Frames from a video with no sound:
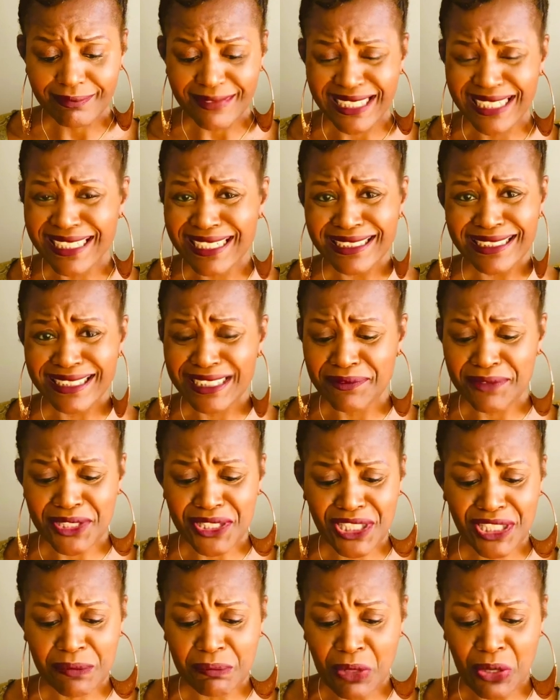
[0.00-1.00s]
He doesn't even
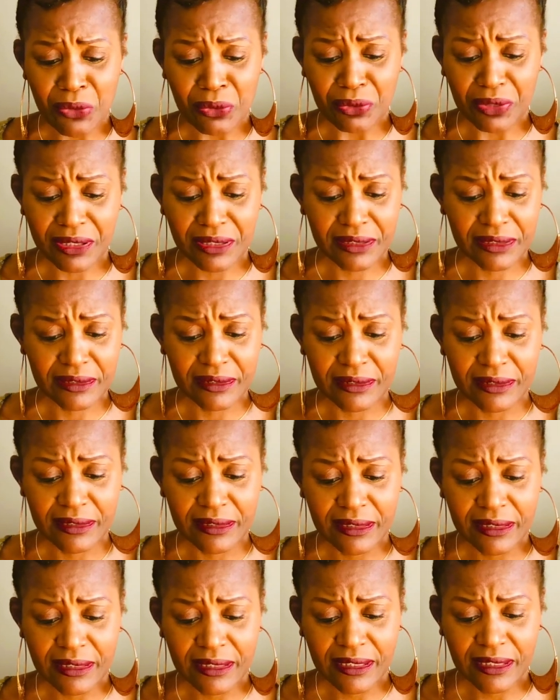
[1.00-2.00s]
smoke.
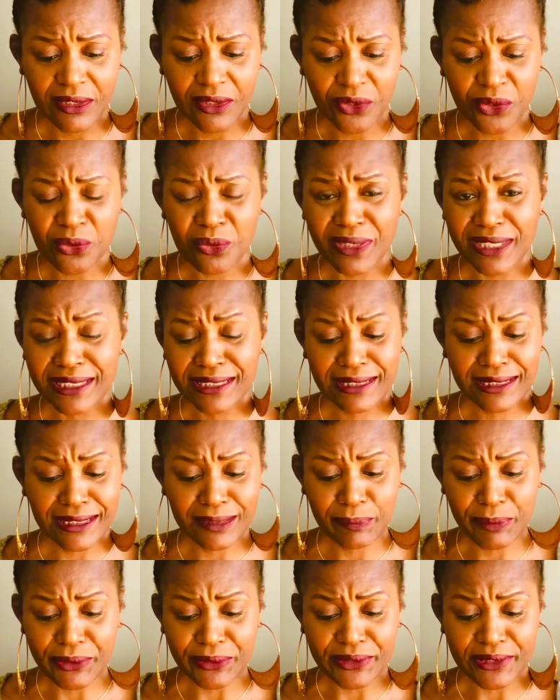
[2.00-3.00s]
Who is
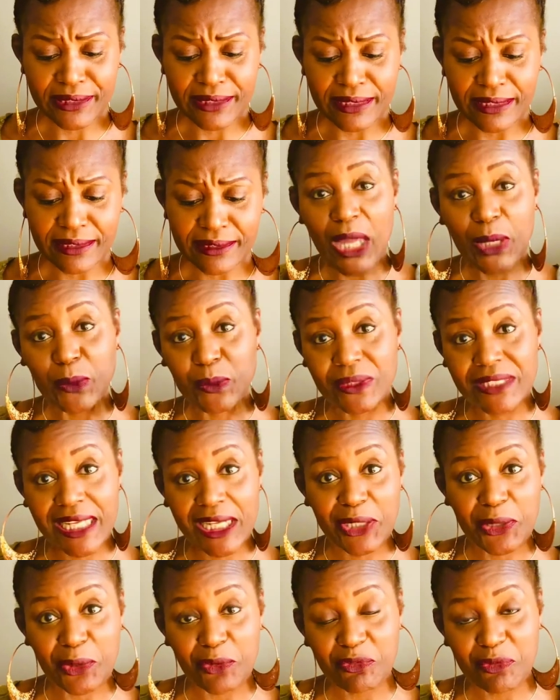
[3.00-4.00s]
this person? Who's
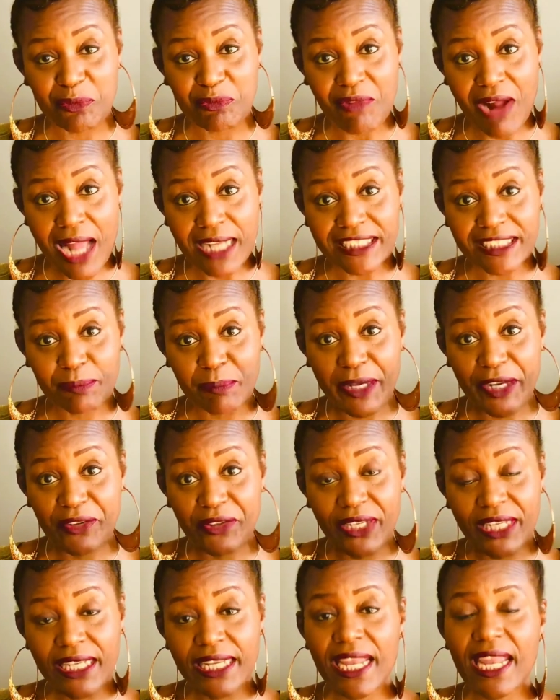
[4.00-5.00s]
that girl from
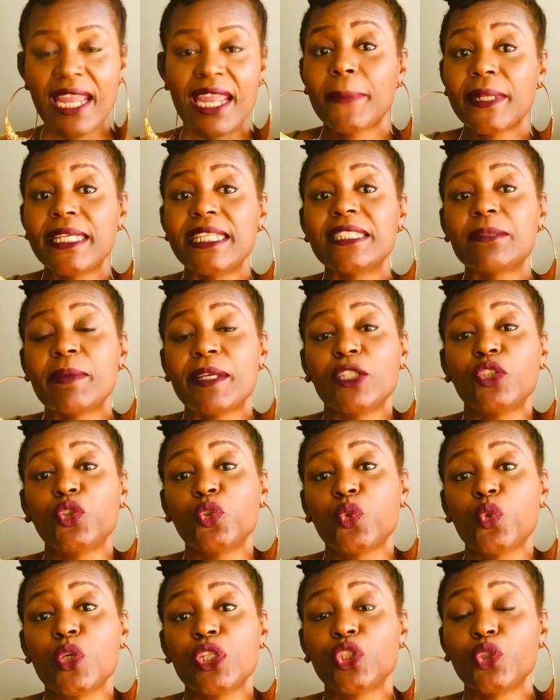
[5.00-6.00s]
Roxbury? And please make
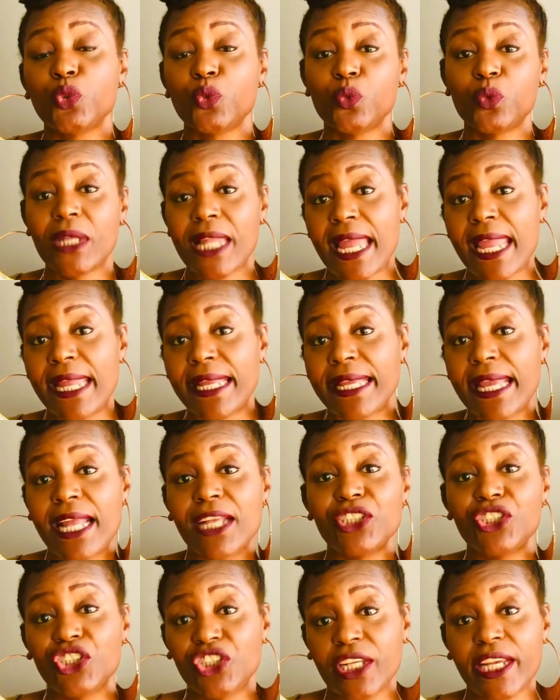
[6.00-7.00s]
sure to like,
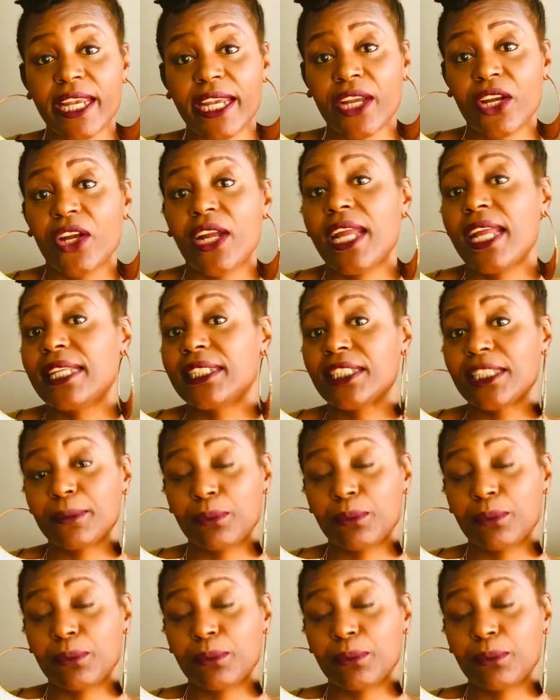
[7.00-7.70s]
share, and